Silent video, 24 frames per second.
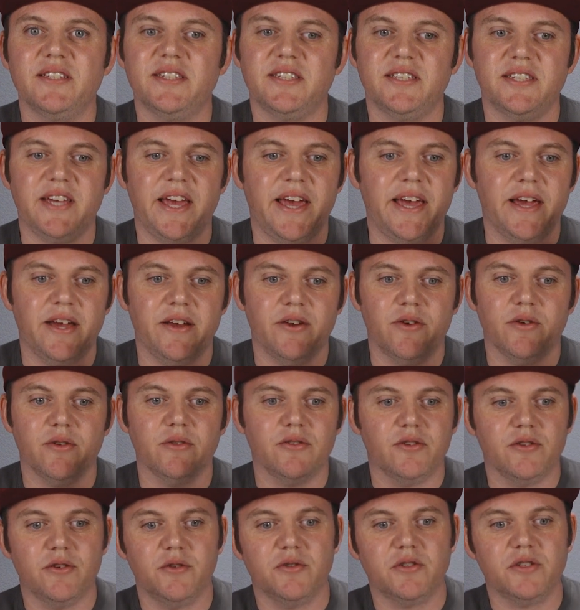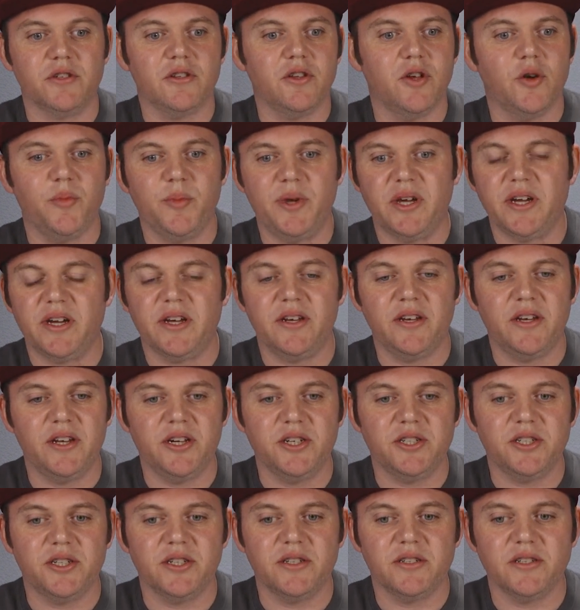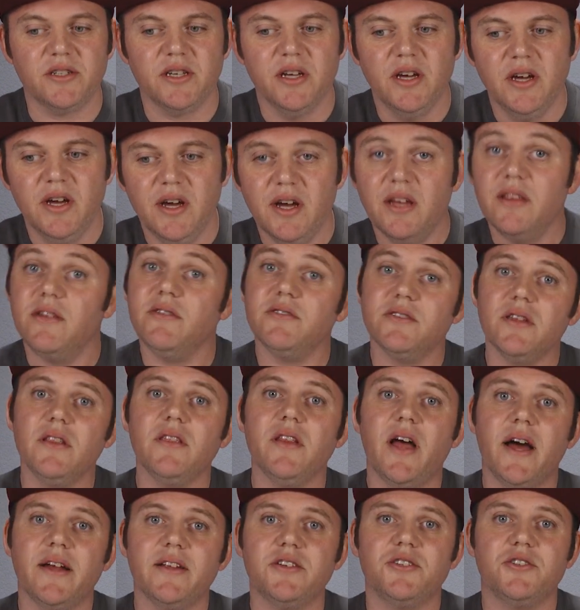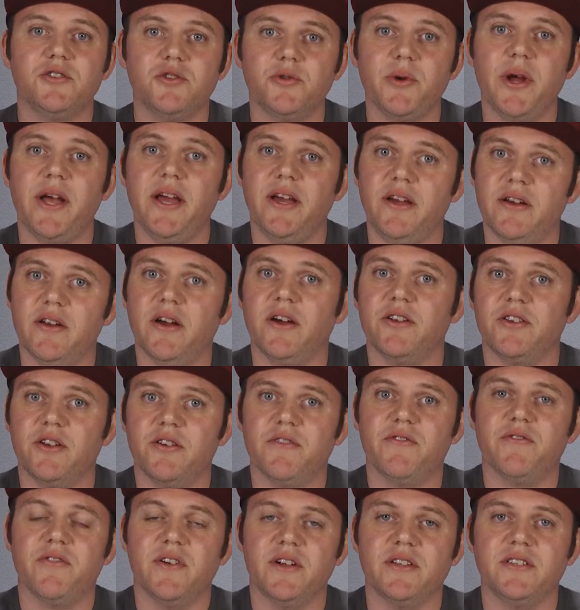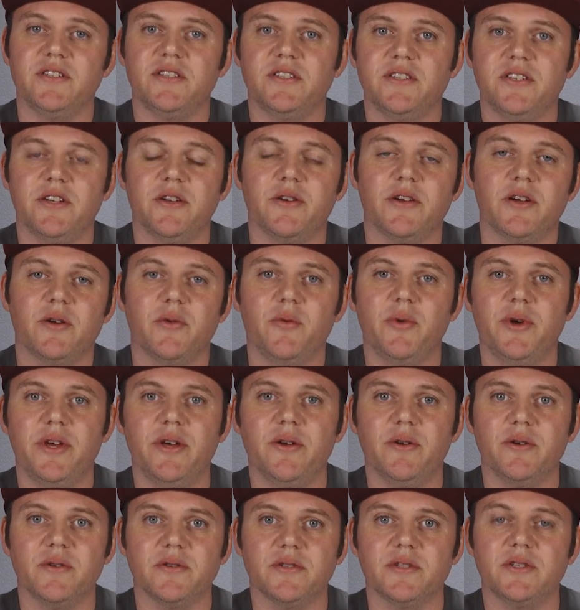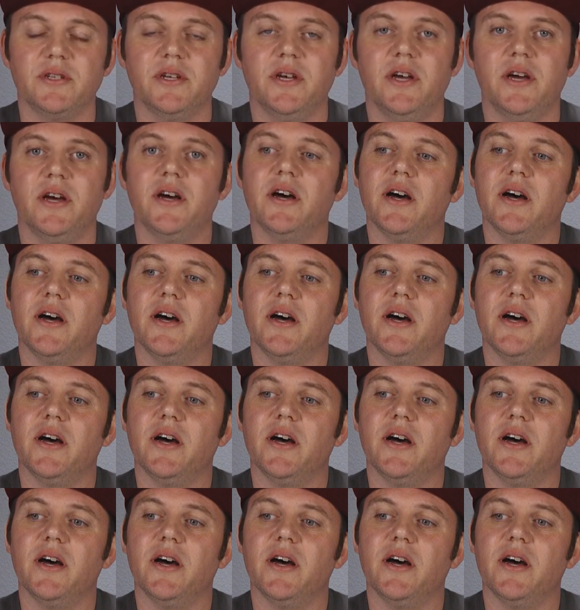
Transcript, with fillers: in sand or loose, loamy conditions, there's a lot of strain on your front steering wheels.